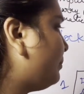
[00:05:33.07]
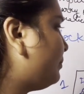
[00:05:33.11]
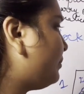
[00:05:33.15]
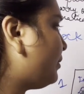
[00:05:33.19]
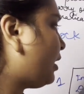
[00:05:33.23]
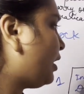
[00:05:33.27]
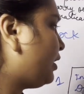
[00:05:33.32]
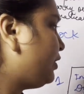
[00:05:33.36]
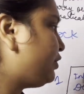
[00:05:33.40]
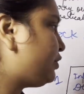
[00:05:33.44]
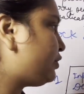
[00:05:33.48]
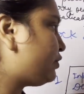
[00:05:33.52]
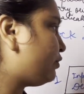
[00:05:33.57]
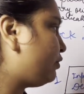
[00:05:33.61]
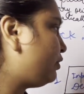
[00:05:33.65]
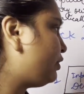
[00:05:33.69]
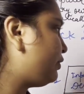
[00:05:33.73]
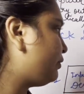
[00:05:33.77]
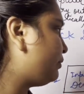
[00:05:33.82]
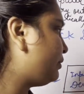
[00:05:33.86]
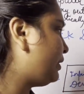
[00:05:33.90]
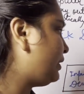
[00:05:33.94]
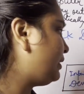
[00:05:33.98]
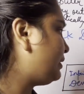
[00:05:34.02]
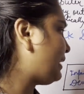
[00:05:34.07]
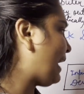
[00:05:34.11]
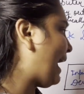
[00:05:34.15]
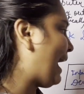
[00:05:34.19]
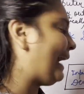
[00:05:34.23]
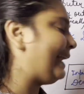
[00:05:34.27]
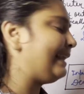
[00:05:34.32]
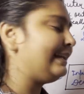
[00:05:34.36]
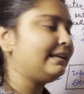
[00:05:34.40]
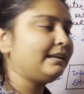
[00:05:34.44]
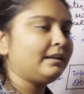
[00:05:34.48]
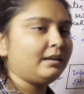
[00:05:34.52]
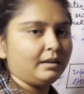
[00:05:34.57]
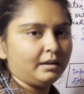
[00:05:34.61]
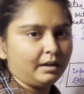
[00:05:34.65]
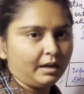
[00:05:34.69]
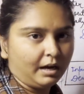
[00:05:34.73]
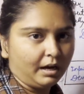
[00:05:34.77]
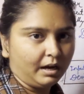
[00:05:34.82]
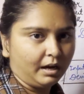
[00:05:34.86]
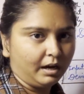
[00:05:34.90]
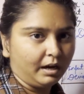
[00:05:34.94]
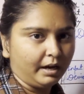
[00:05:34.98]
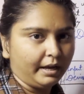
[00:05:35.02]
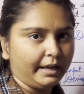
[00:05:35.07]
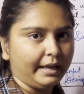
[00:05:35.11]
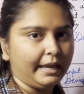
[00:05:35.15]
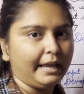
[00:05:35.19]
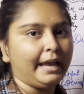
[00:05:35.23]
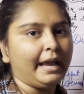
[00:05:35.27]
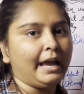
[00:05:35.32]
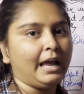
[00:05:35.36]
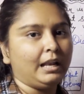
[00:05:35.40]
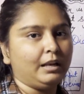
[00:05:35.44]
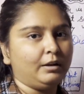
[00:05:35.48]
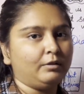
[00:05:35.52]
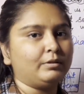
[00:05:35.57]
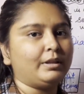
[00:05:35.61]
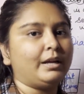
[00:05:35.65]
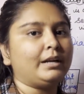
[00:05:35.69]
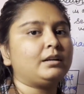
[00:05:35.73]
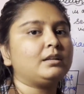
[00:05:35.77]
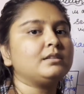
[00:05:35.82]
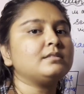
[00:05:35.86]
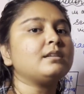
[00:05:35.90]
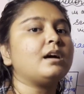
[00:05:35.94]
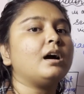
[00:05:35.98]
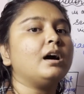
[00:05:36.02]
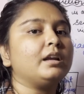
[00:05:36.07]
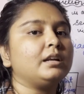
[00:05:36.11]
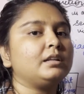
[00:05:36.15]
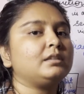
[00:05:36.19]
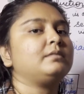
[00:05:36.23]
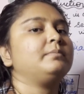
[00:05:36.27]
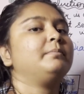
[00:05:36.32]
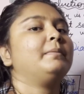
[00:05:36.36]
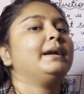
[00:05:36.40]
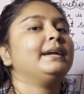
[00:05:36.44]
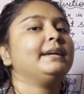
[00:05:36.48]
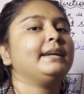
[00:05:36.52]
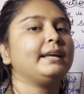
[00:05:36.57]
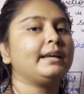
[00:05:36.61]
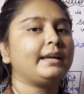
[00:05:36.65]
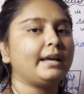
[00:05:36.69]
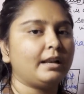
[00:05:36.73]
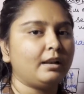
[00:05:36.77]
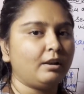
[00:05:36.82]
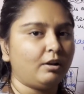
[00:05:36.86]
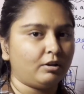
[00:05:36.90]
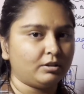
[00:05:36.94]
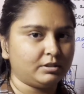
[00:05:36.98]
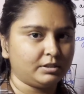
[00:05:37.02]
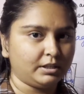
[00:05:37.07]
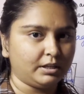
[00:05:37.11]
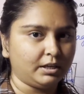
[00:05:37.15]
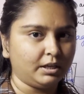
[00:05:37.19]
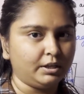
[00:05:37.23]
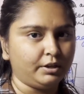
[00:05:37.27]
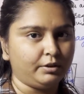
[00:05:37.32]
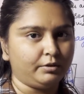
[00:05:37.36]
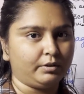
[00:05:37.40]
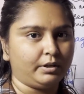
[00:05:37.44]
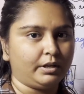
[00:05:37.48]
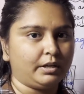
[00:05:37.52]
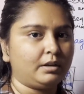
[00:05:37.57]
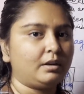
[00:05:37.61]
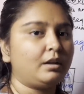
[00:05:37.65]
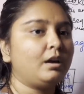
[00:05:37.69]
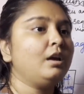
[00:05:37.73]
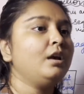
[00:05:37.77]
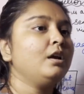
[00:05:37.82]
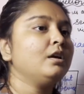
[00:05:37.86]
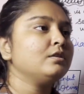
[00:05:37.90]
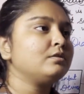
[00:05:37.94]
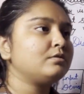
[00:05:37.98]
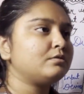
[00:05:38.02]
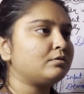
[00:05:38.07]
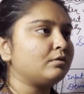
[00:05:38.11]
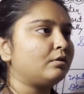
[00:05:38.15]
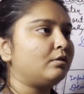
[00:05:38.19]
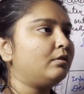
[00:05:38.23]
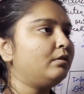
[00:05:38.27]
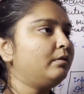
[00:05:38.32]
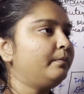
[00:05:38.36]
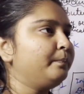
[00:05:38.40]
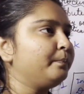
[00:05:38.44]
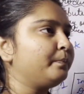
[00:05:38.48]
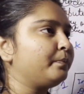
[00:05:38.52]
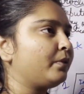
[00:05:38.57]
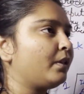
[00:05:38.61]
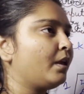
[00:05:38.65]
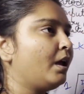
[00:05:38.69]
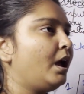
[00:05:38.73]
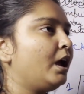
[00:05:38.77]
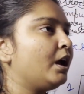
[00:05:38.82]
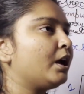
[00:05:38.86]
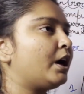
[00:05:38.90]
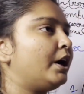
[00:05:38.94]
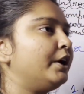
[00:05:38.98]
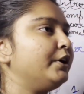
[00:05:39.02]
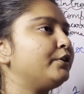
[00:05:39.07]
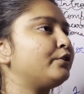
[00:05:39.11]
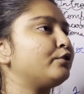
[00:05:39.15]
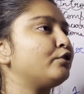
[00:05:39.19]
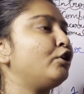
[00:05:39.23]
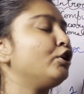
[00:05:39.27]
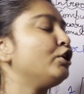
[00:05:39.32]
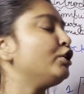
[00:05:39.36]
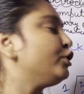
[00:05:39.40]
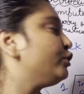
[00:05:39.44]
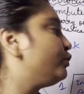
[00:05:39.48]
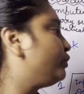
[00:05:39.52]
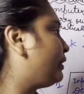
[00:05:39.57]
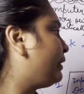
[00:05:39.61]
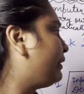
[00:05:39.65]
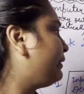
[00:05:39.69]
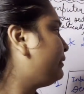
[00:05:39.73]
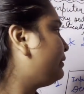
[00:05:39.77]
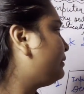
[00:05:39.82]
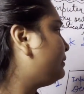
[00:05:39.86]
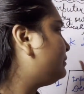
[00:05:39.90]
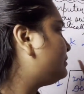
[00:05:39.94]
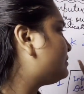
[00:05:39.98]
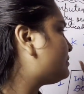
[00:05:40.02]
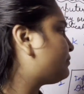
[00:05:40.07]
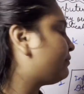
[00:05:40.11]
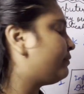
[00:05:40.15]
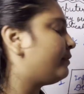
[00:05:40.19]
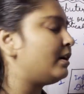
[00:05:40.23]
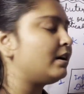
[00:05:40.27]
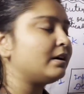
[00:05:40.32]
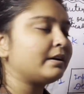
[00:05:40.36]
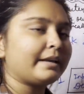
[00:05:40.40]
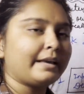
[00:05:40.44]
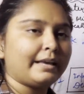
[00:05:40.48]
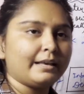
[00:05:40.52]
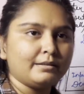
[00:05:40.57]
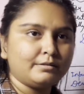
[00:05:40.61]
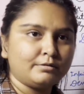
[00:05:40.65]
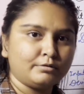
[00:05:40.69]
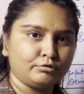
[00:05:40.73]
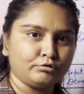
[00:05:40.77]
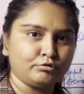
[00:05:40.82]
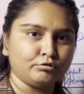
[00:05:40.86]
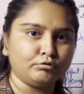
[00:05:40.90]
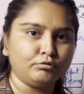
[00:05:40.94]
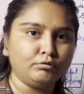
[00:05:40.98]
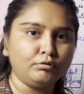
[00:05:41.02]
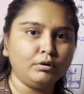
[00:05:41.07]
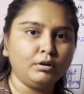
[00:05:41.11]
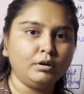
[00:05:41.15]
control unit and ALU, that is arithmetic and logical unit. So control unit's work is to